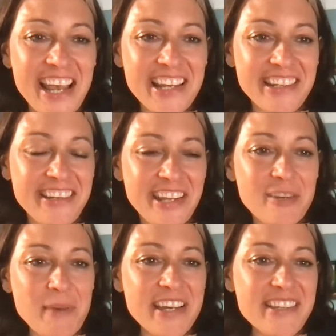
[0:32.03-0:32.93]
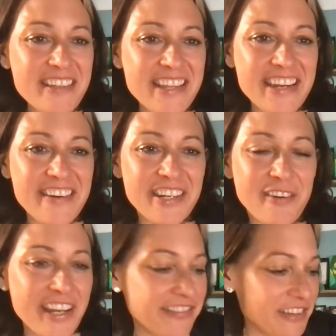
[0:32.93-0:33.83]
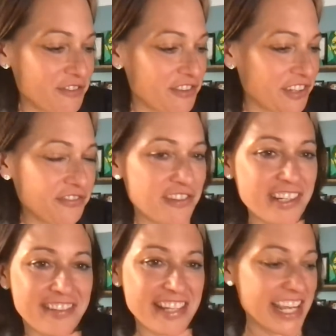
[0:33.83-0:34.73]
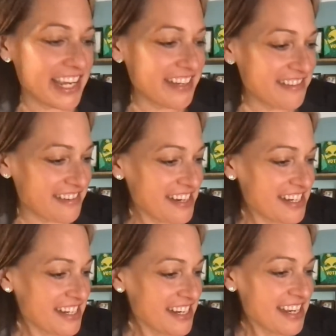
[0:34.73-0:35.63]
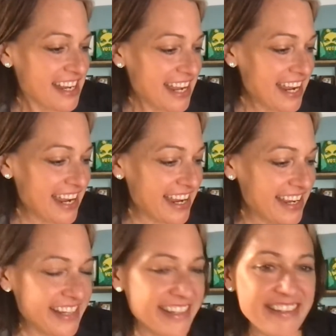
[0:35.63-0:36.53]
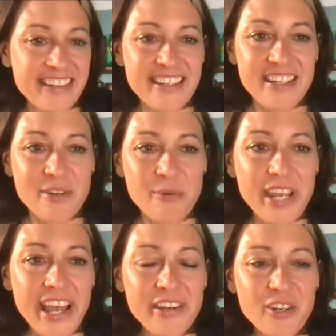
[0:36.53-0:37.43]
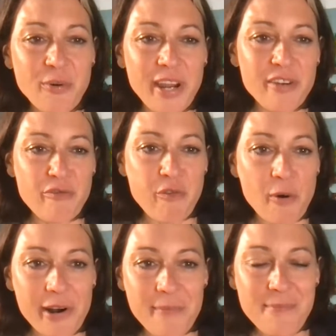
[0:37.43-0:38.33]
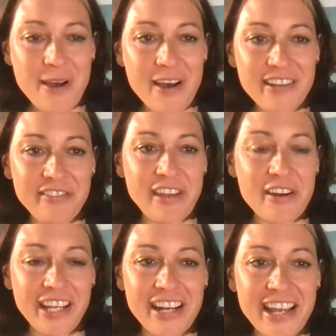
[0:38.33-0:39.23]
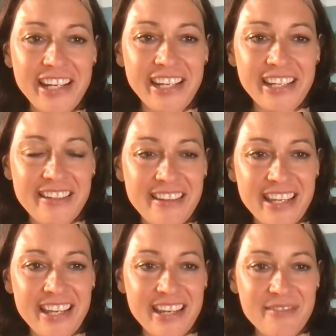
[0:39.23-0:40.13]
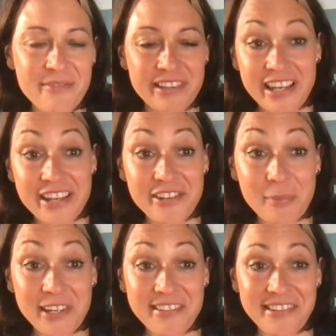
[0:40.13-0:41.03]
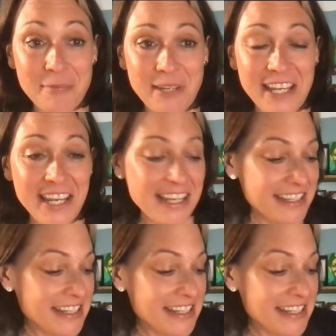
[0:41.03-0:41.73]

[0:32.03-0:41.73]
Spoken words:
at Enigma there in Grand Central District in the Edge, and we had a great forum on Saturday night with the NAACP.